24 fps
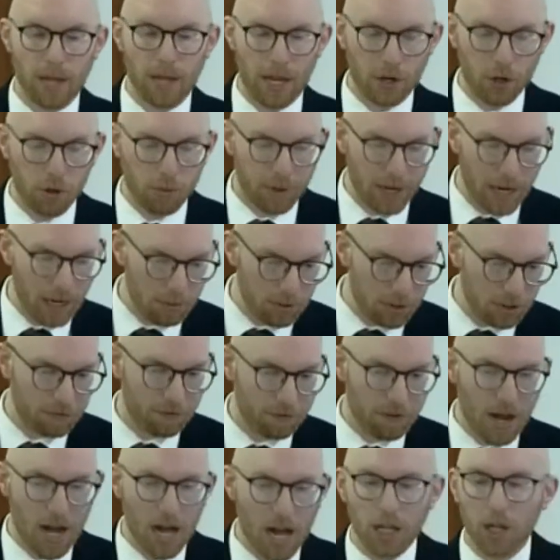And you'd be able to
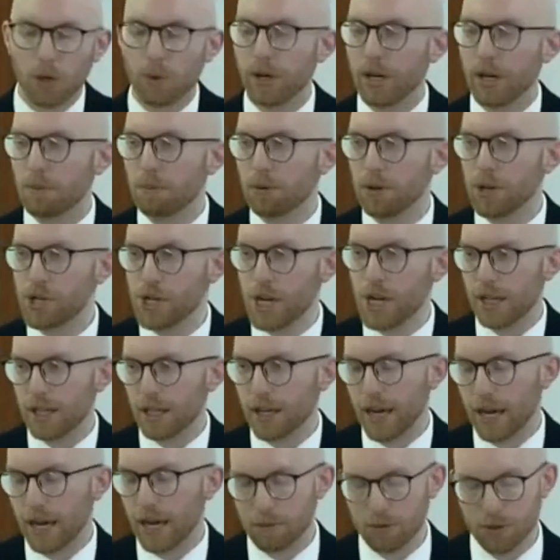follow and
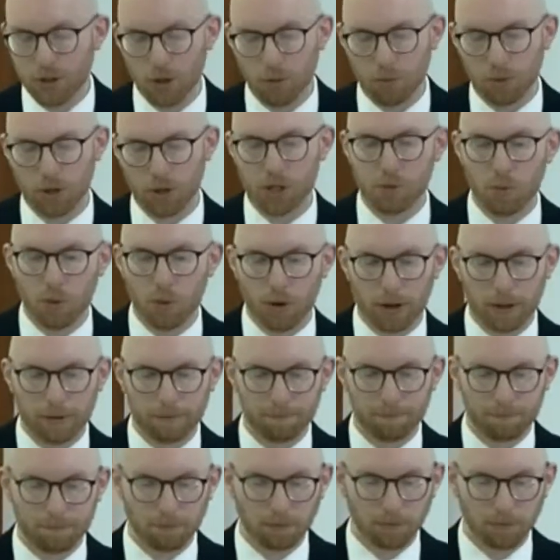appreciate the game so much more.